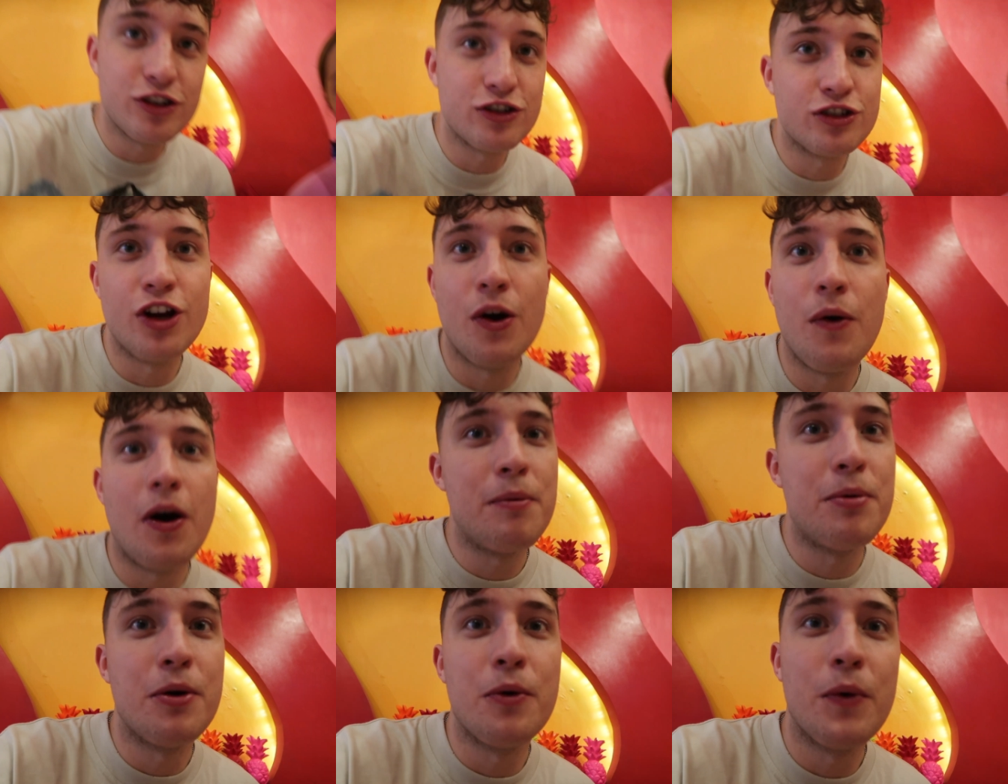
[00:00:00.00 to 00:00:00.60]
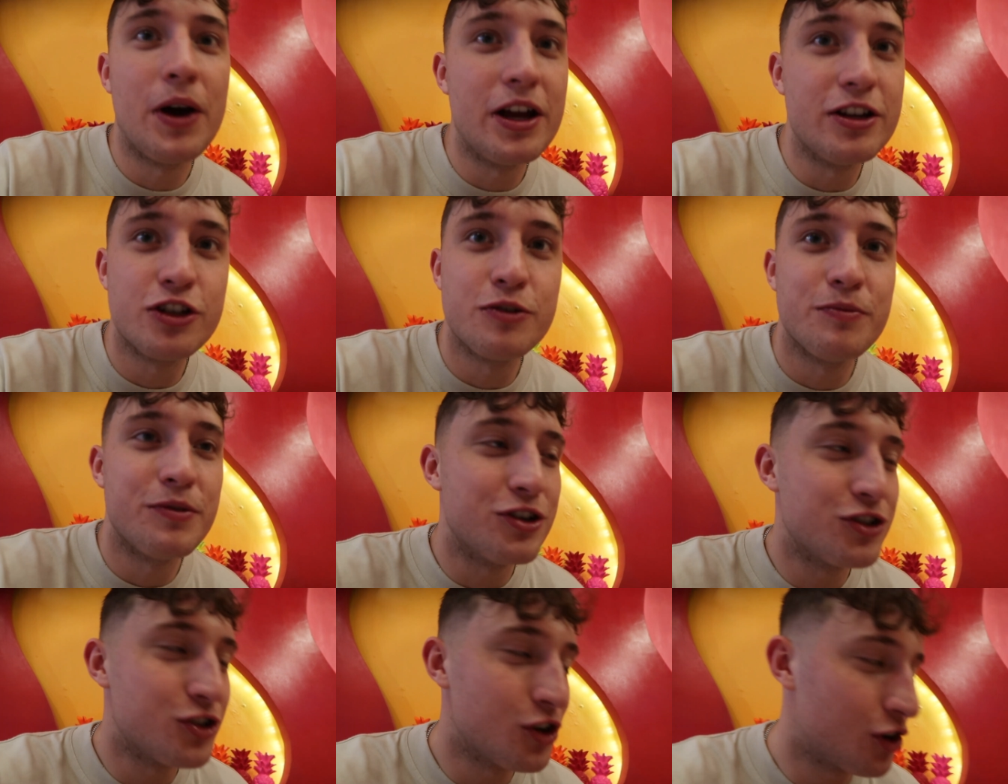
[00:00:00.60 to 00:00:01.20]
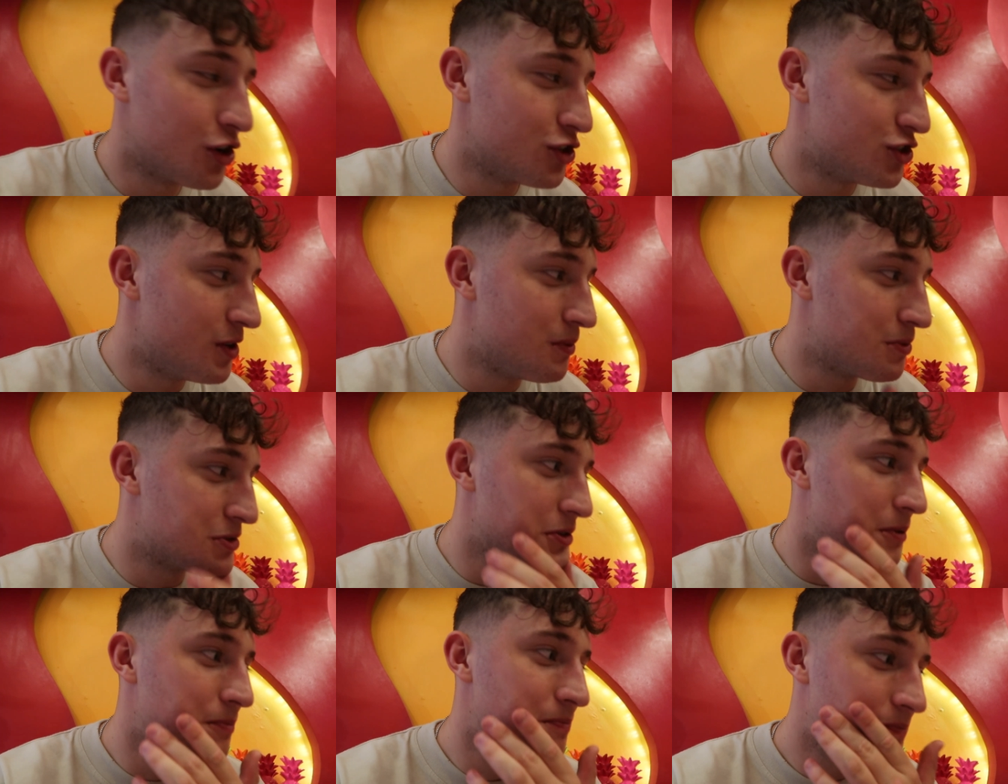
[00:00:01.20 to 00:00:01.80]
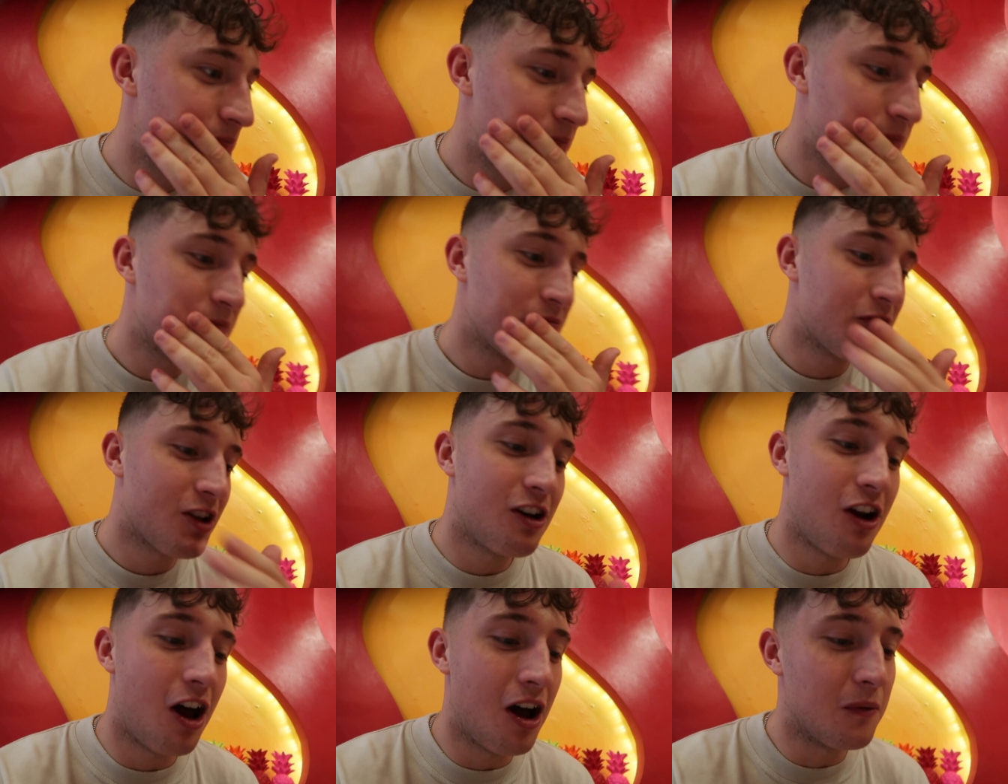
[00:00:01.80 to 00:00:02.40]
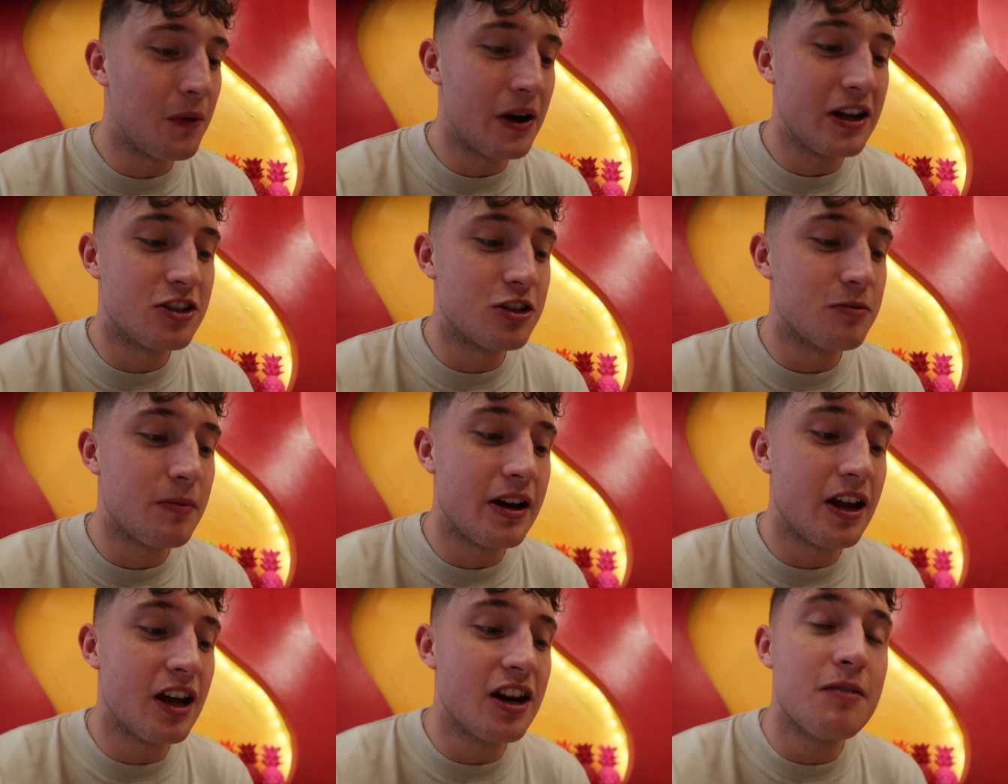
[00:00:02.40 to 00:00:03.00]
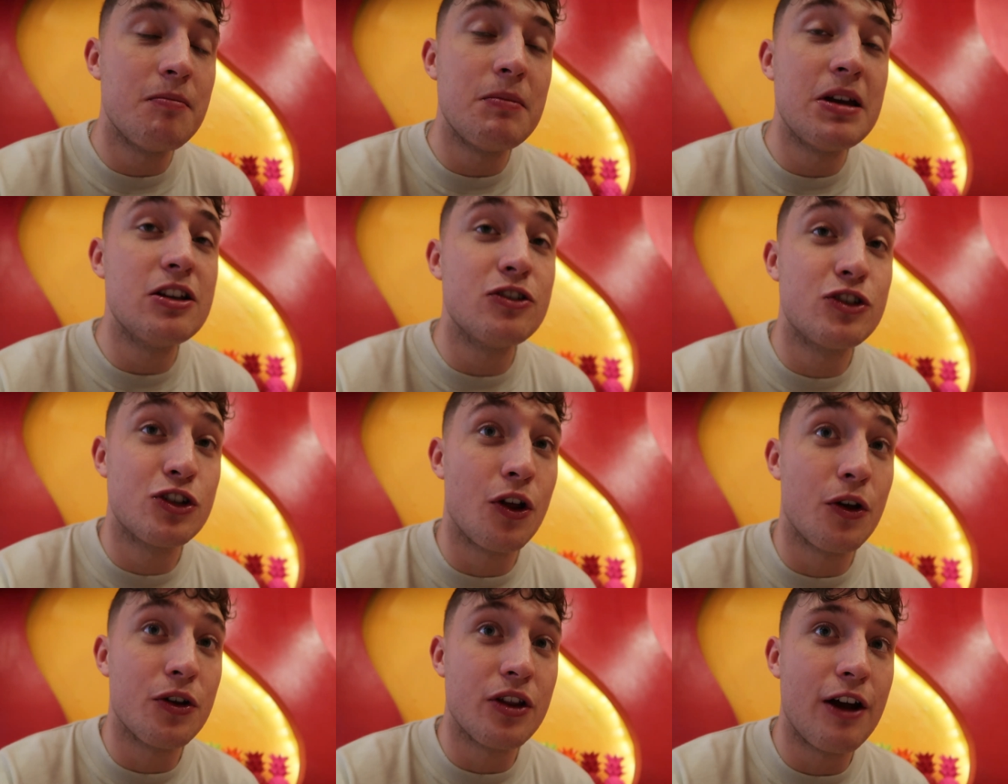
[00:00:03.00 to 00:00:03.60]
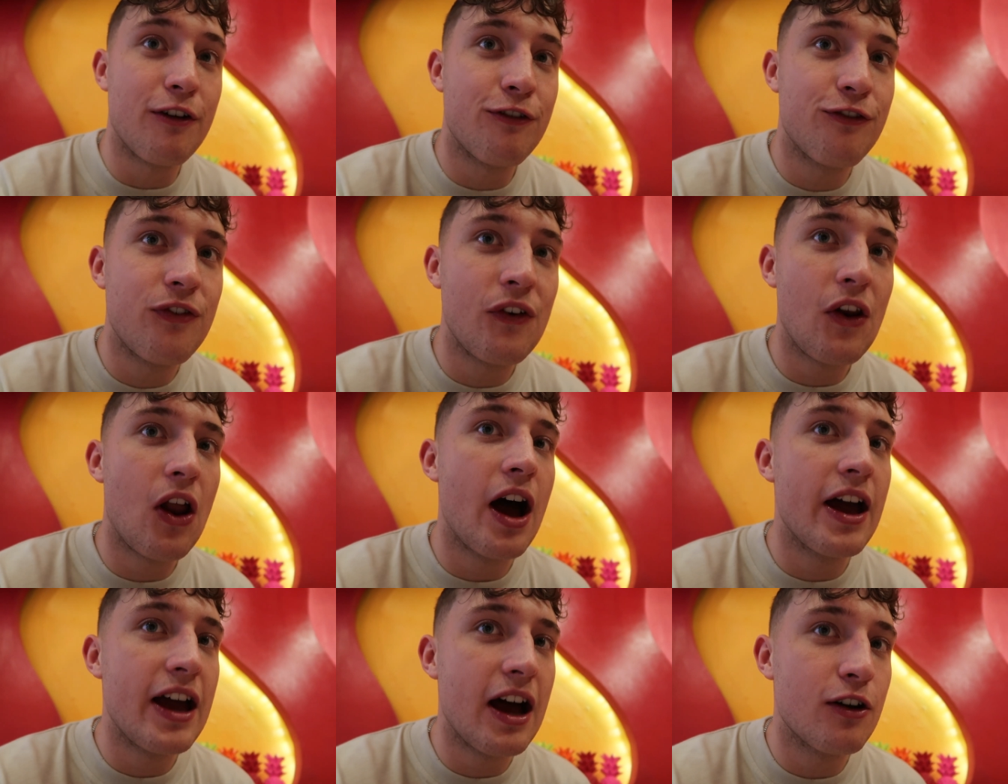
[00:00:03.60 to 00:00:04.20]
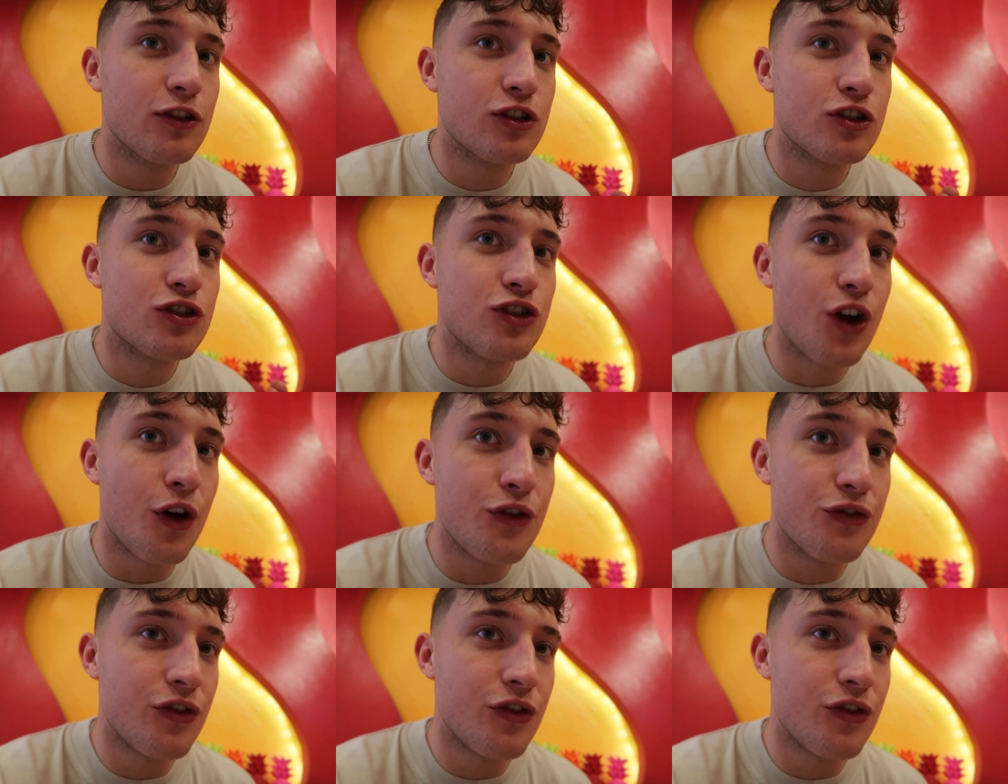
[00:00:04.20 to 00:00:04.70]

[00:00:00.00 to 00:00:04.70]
just know I put way too many chocolate chips in. Right, way too many. I didn't mean to though, they fly out so